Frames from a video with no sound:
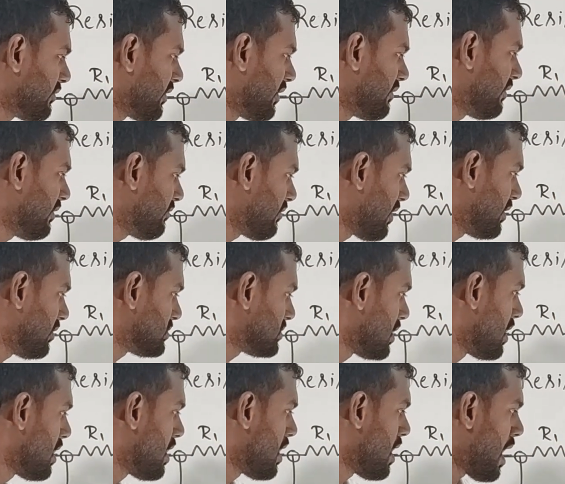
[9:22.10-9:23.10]
of giving values.
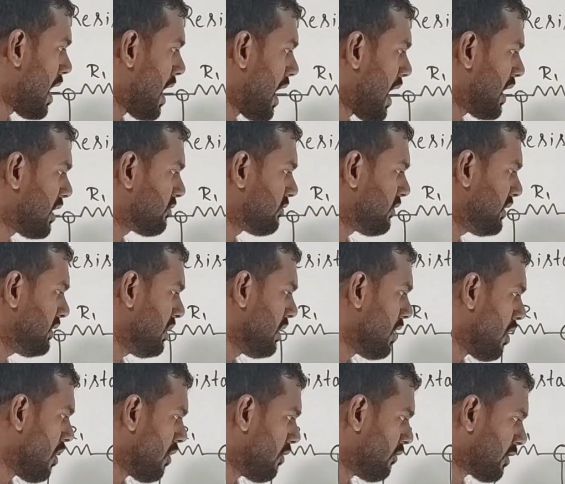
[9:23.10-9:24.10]

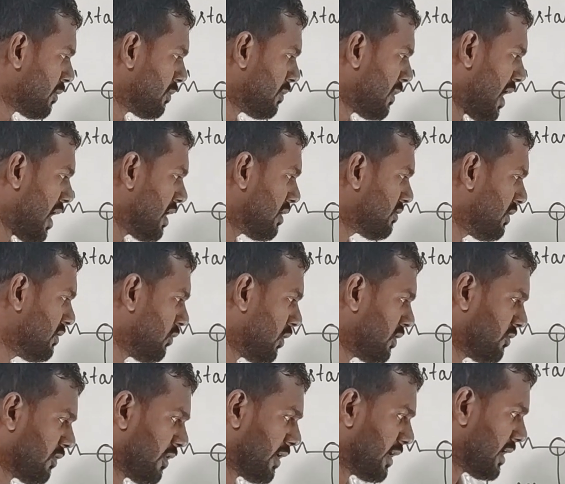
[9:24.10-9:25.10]
R1, from R1
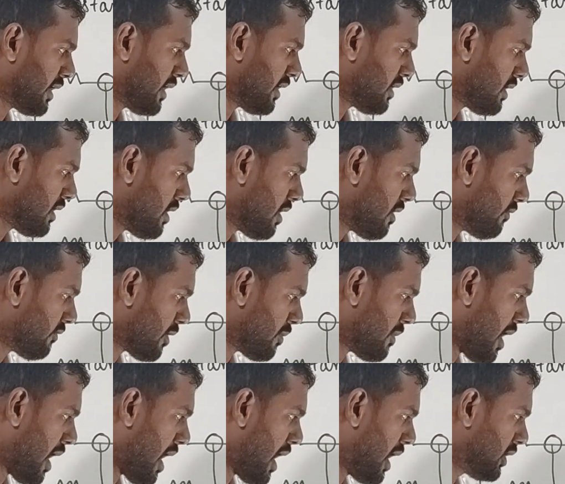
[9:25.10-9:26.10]
one wire,
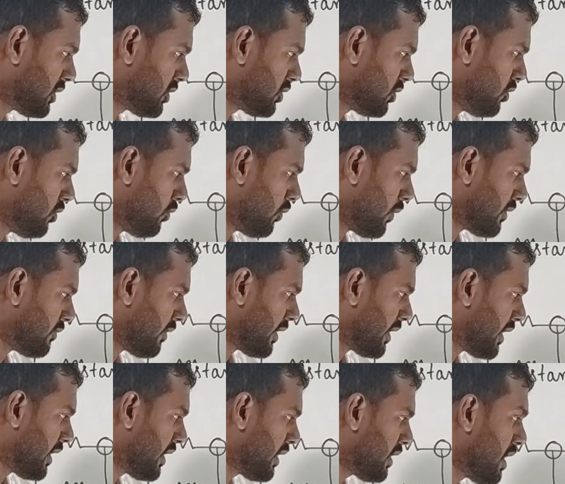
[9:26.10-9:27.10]
from R2 one
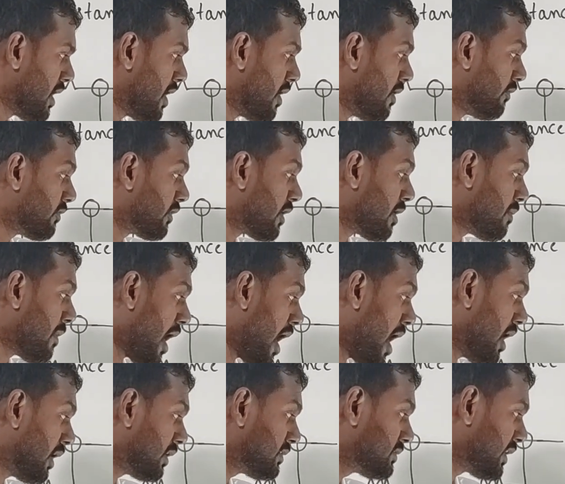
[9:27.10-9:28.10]
wire, from
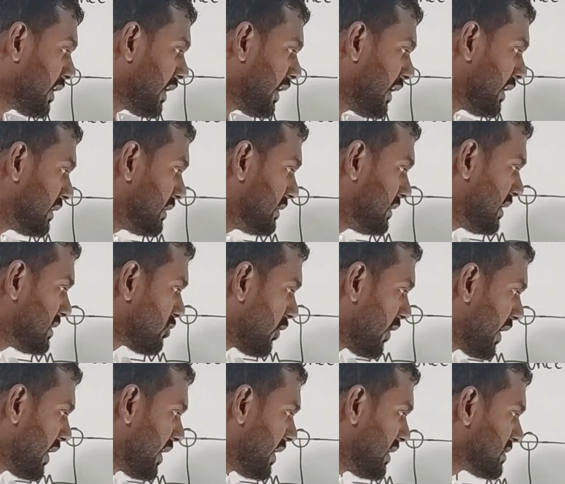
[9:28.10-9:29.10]
R3 this
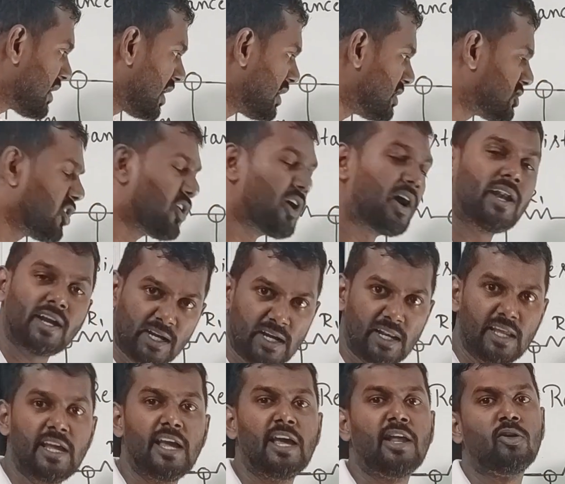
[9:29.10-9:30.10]
wire is also
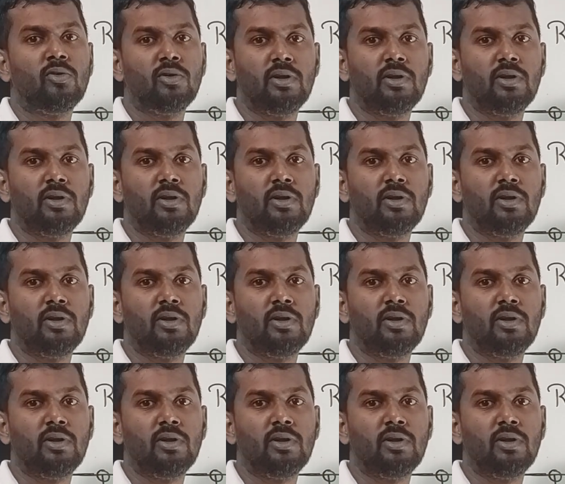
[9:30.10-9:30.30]
connected here